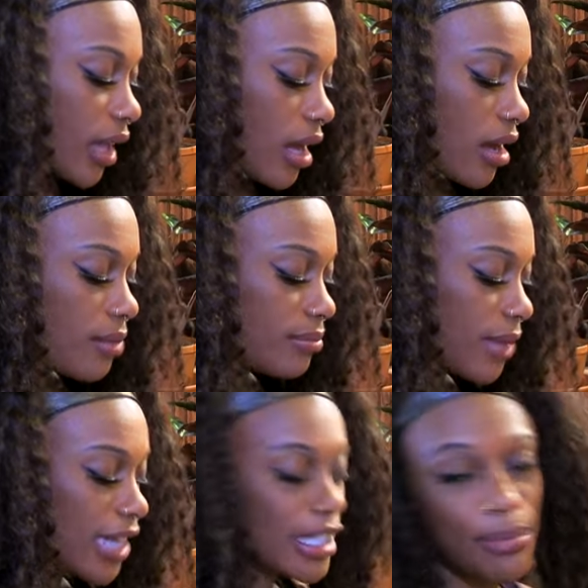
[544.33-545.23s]
Um,
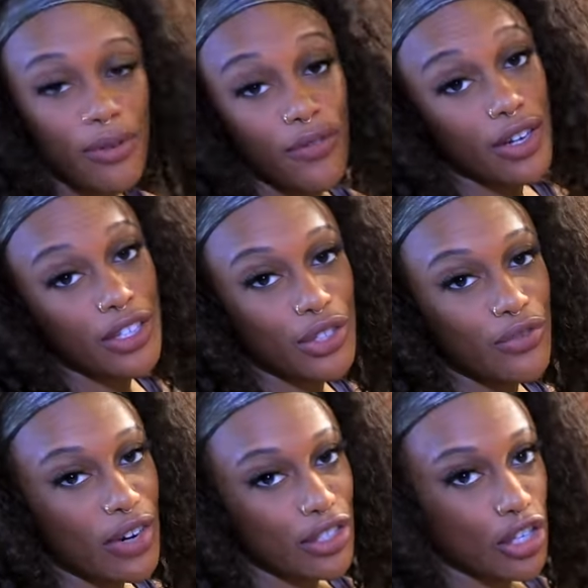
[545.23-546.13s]
I just prefer to use
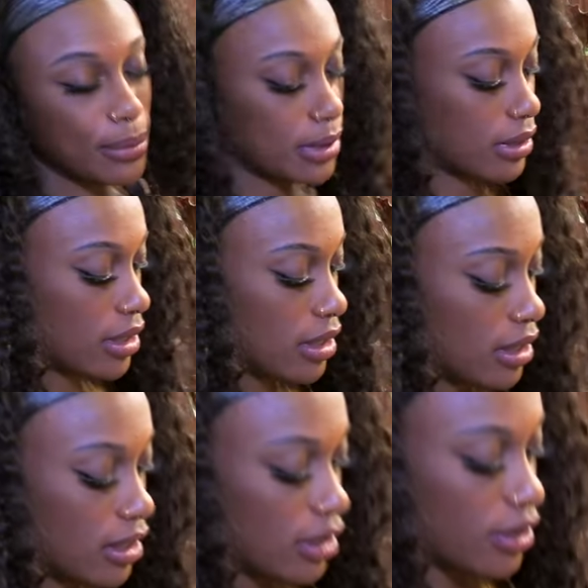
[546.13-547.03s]
fresh herbs.
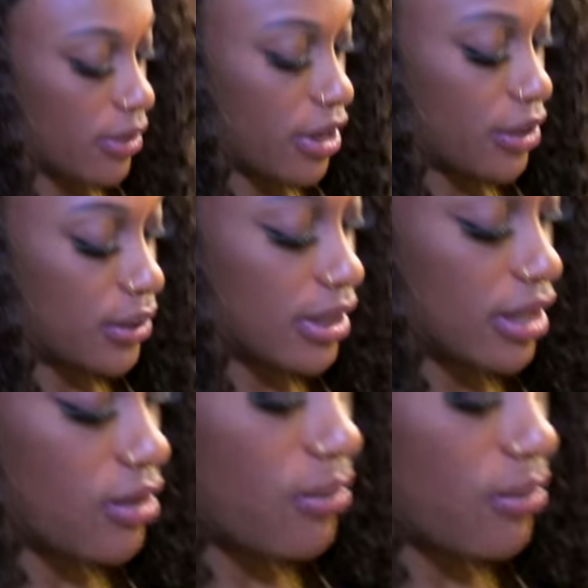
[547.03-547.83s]
So here you see the